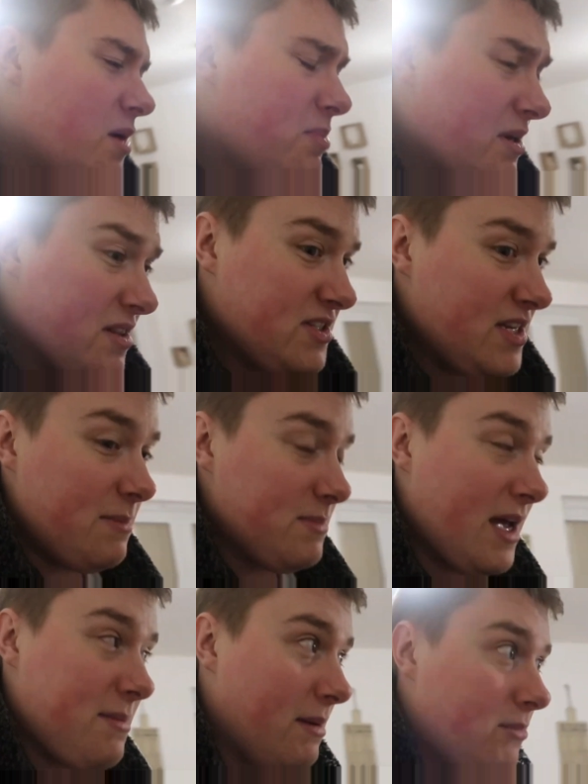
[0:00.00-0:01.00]
But at the same
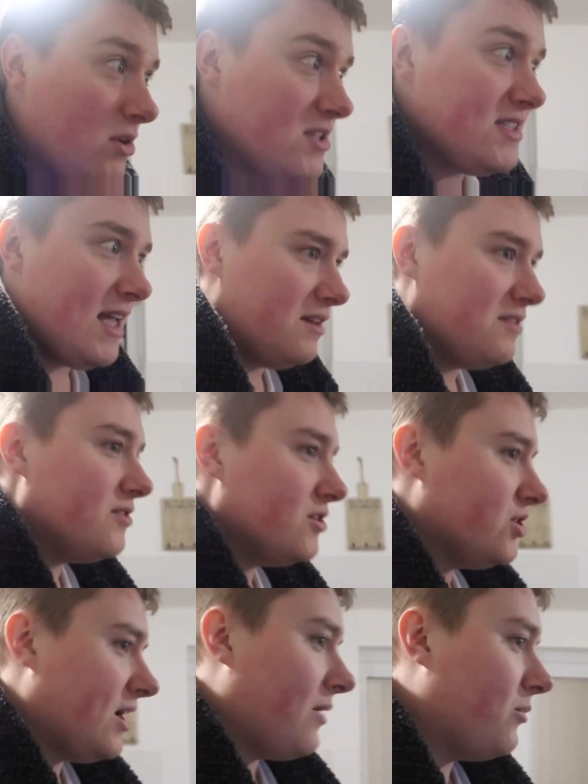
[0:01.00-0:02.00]
time, I'm not
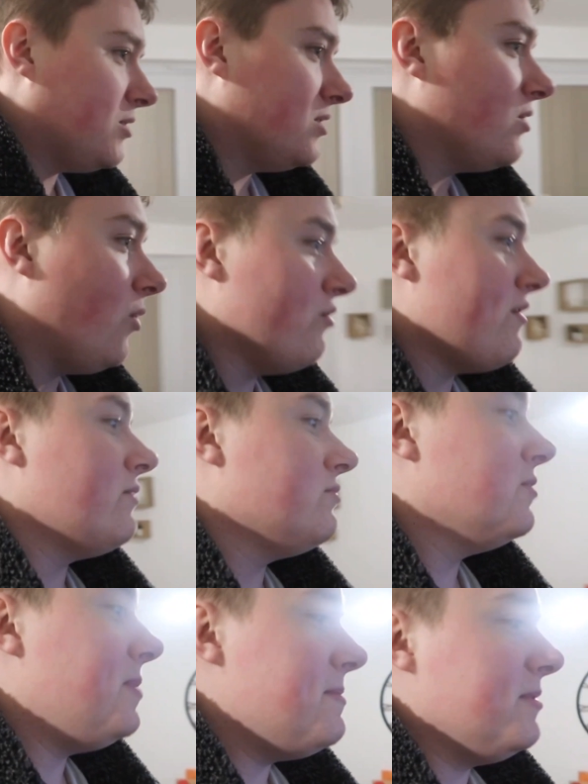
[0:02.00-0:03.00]
selfish and I wouldn't go
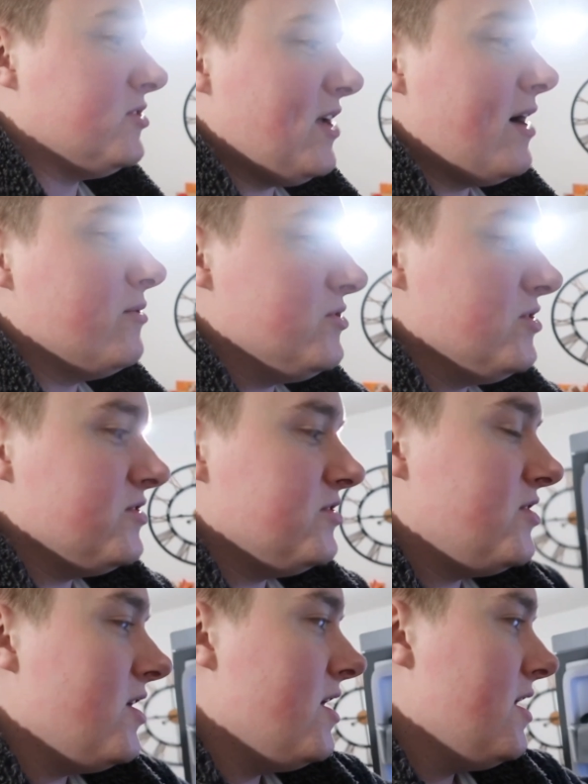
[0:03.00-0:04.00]
around to people's
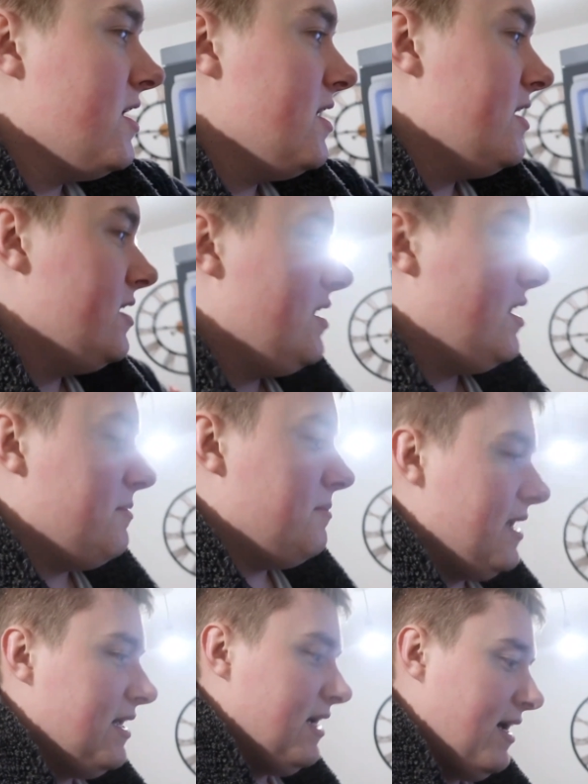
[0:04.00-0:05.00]
houses and be